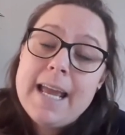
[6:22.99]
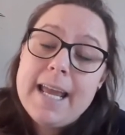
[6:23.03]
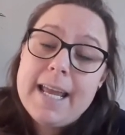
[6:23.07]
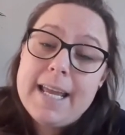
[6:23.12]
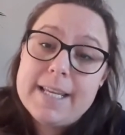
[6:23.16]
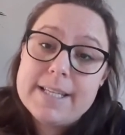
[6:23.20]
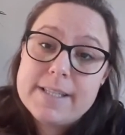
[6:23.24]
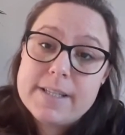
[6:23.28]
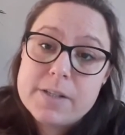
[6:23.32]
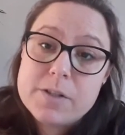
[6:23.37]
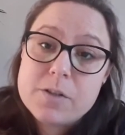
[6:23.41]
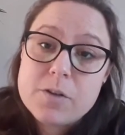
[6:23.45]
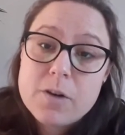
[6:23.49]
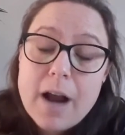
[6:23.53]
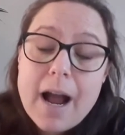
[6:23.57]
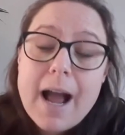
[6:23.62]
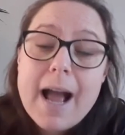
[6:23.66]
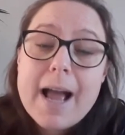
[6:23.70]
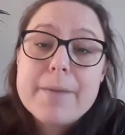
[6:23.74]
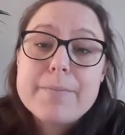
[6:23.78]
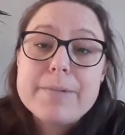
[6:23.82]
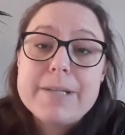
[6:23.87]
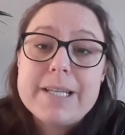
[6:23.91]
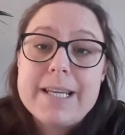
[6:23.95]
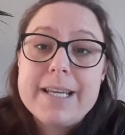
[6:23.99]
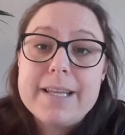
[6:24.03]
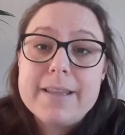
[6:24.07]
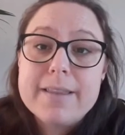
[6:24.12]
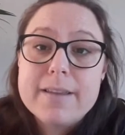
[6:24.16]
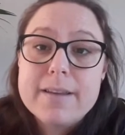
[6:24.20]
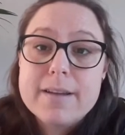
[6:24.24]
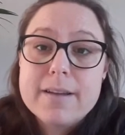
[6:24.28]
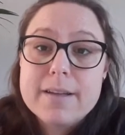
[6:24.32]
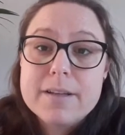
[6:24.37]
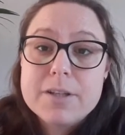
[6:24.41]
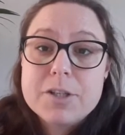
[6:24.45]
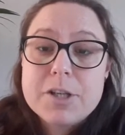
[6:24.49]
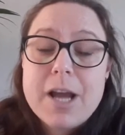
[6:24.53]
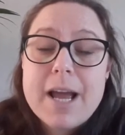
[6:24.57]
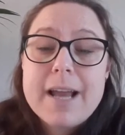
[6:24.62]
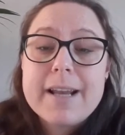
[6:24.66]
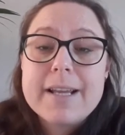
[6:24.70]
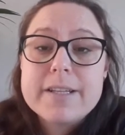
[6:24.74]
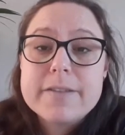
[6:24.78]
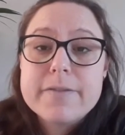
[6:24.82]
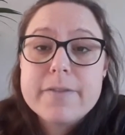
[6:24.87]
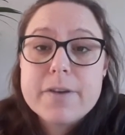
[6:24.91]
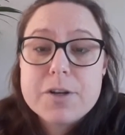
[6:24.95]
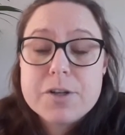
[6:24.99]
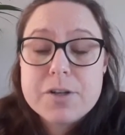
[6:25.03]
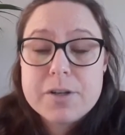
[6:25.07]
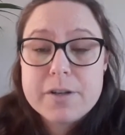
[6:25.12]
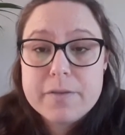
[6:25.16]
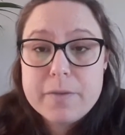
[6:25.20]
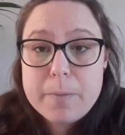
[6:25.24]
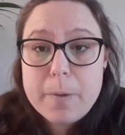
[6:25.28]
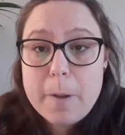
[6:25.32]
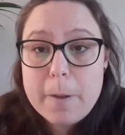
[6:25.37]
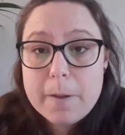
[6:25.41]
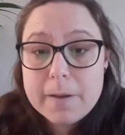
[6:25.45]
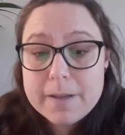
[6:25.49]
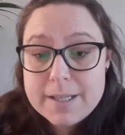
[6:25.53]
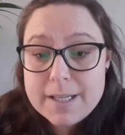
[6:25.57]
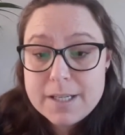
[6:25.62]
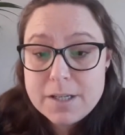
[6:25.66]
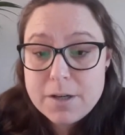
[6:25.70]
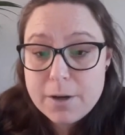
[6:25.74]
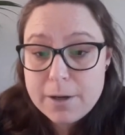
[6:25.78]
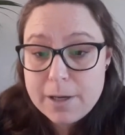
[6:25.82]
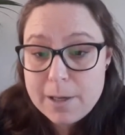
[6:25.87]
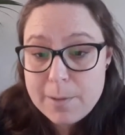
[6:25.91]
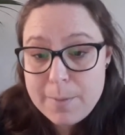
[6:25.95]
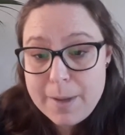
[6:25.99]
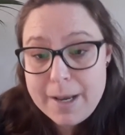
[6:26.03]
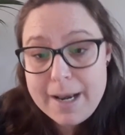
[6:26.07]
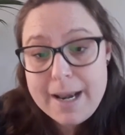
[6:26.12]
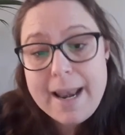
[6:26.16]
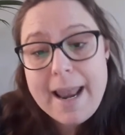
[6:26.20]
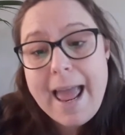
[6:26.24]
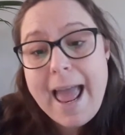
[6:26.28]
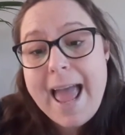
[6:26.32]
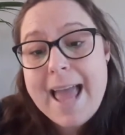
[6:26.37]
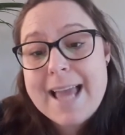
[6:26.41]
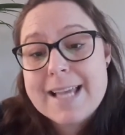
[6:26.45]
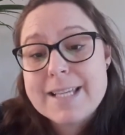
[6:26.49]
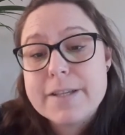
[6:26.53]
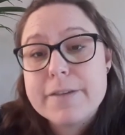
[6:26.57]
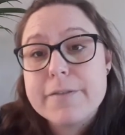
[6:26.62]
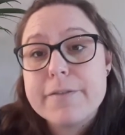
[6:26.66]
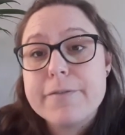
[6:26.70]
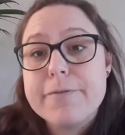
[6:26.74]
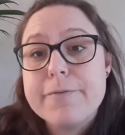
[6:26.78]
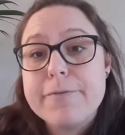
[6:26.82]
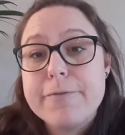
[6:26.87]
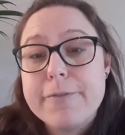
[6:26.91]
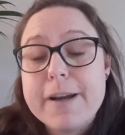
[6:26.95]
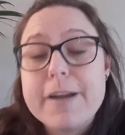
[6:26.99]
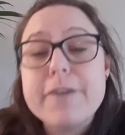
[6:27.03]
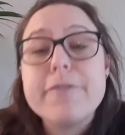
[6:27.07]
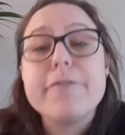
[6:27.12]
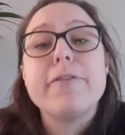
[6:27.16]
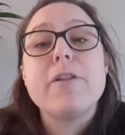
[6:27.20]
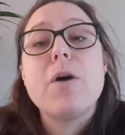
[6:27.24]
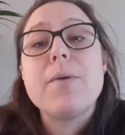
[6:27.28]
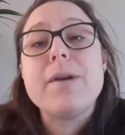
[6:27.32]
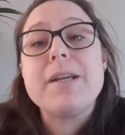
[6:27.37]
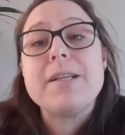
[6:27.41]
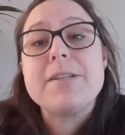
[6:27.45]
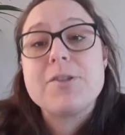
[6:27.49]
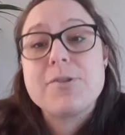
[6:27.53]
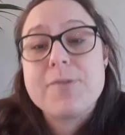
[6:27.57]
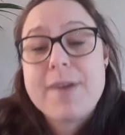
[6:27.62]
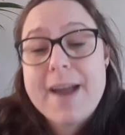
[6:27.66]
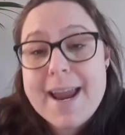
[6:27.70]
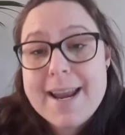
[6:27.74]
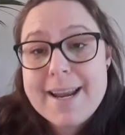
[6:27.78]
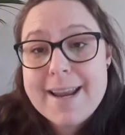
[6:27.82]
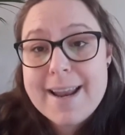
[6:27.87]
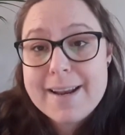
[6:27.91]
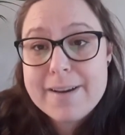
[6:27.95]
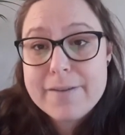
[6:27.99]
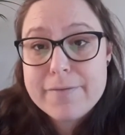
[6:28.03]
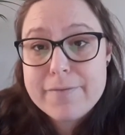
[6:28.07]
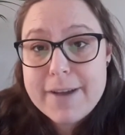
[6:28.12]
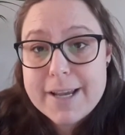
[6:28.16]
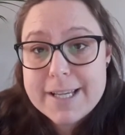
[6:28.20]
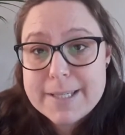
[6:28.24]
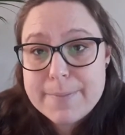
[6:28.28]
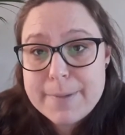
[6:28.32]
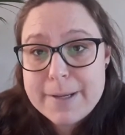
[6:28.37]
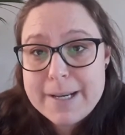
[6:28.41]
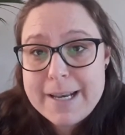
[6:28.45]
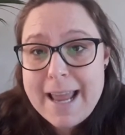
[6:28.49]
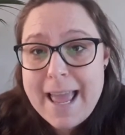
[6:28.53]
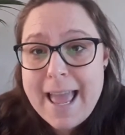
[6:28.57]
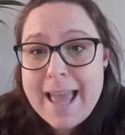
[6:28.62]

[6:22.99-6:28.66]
is described in the Chinese version of the policy document as free-flowing trade and investment,